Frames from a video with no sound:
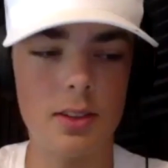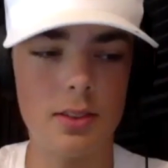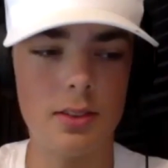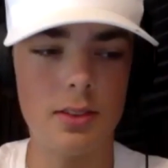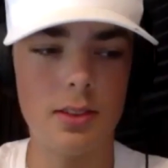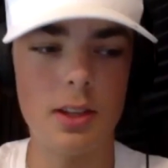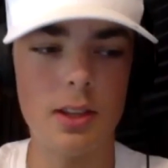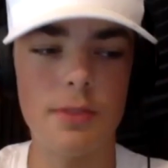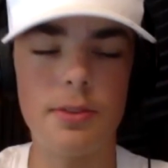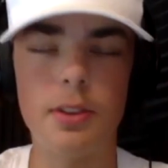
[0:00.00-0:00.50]

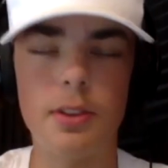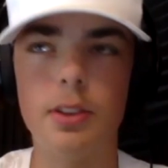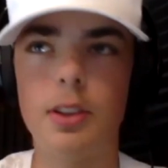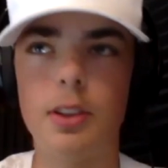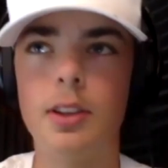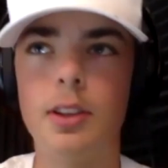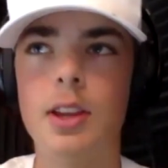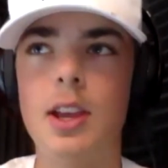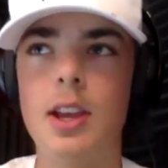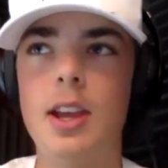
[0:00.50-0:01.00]

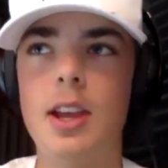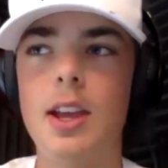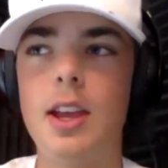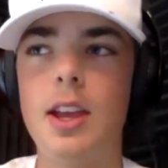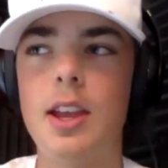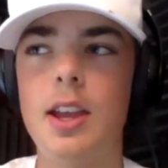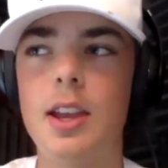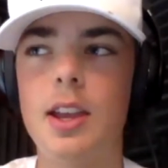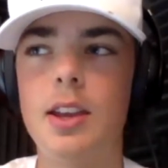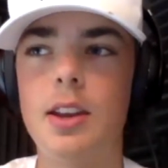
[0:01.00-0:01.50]
definitely.
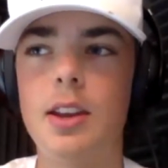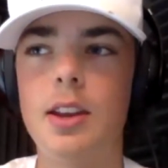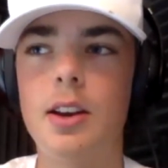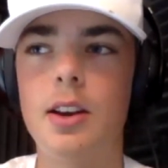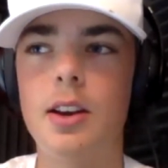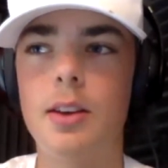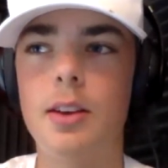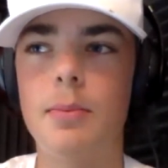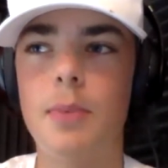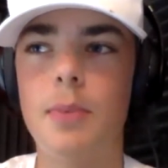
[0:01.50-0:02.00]
And
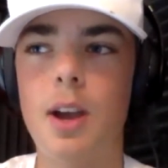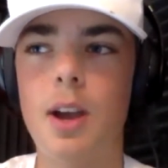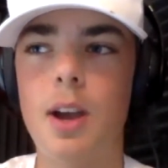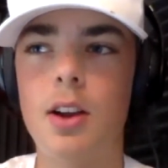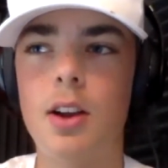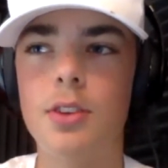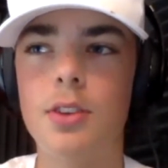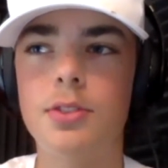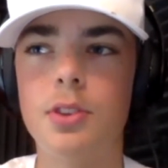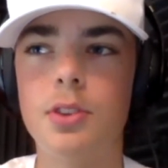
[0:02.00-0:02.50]
I
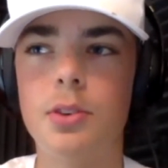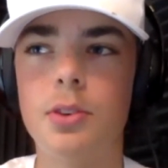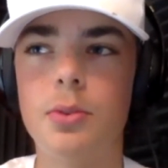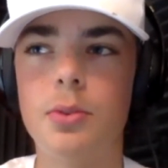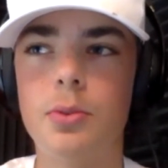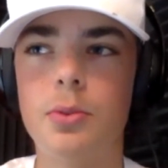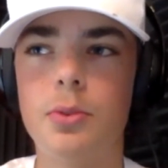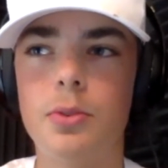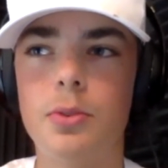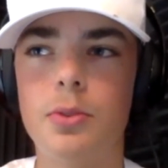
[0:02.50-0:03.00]

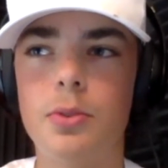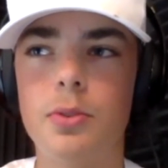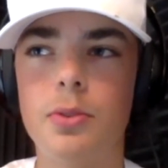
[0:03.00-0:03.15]
also